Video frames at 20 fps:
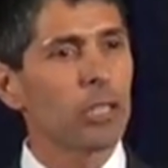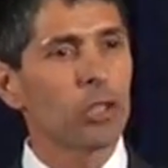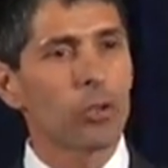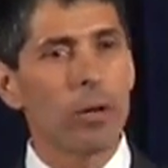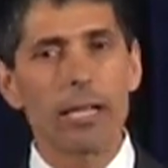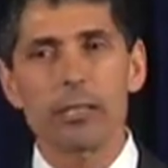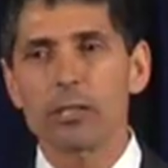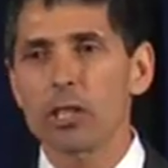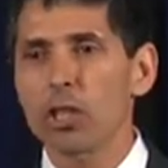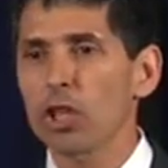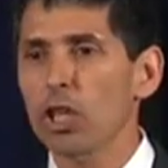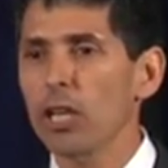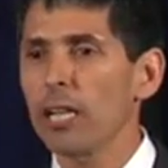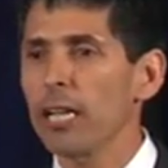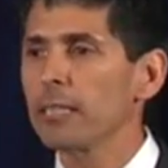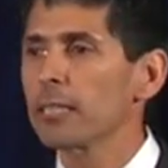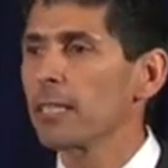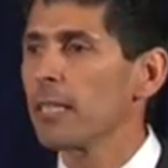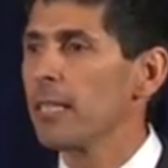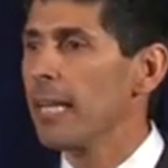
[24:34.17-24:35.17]
transition
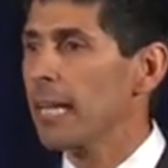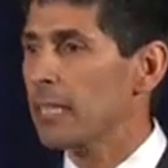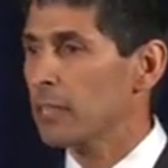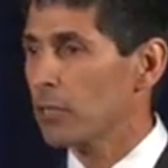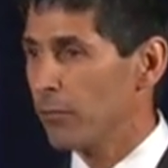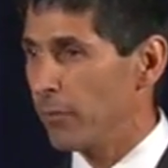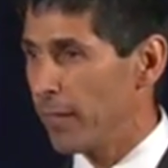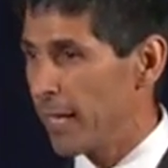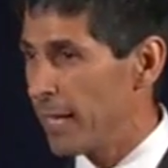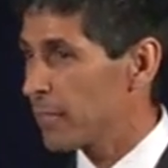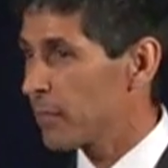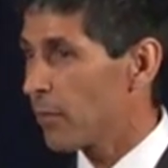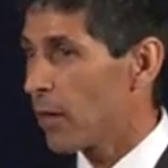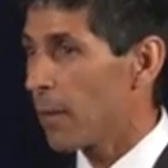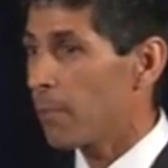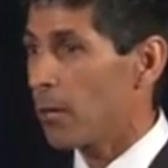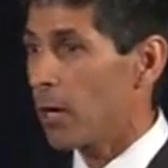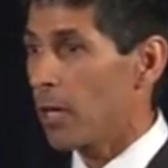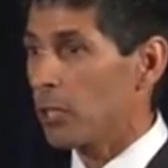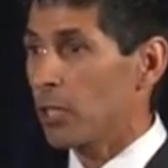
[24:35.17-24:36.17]
into the next phase of our
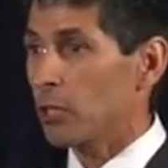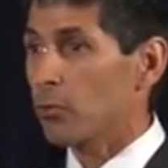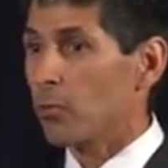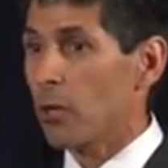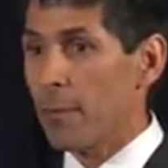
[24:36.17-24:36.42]
project,